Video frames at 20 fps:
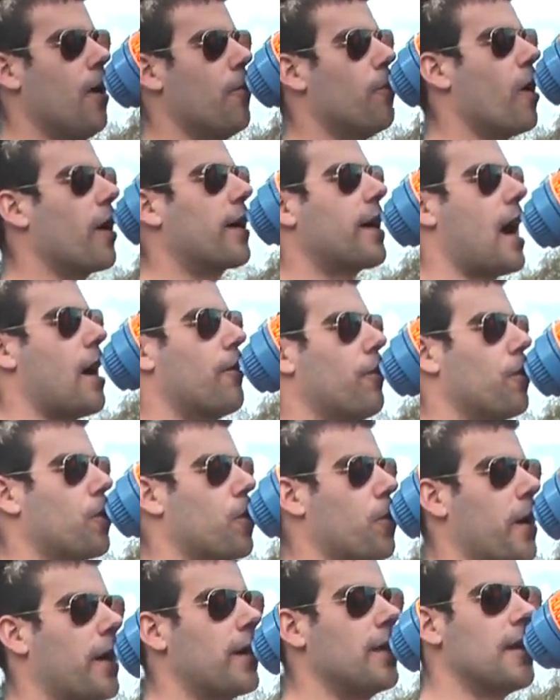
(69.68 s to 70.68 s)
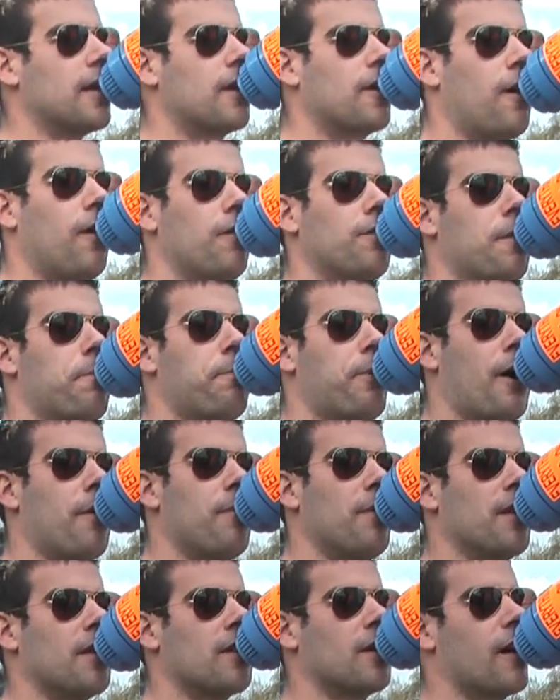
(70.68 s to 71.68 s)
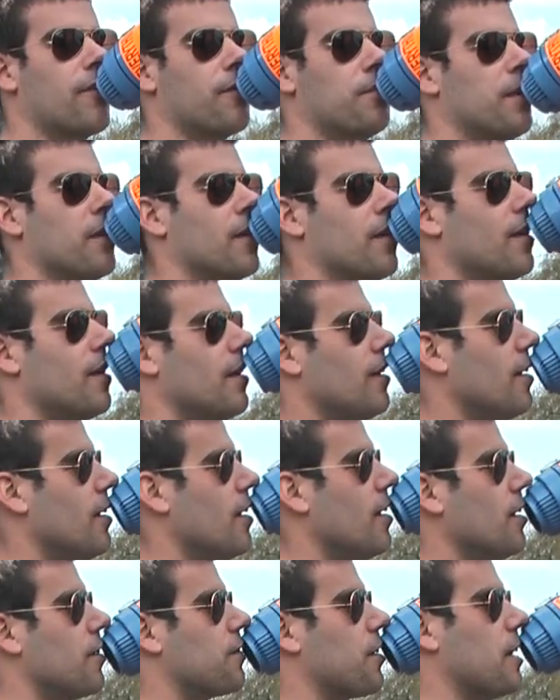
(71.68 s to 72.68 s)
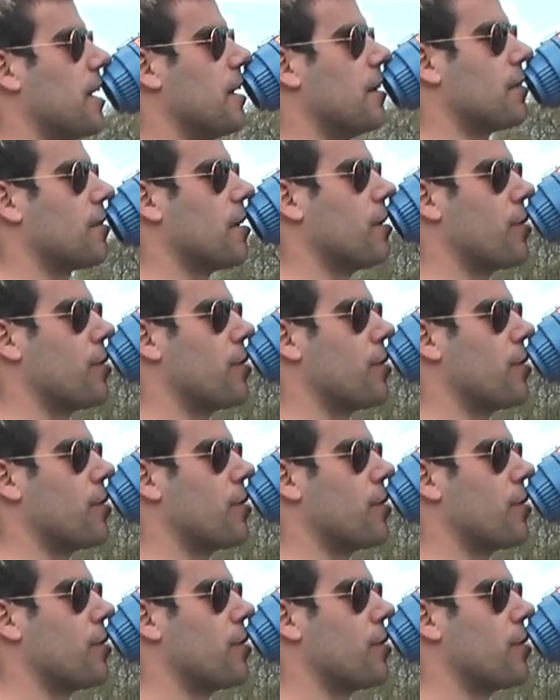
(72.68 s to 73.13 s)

what Carroll Quigley called the permanent government. So ladies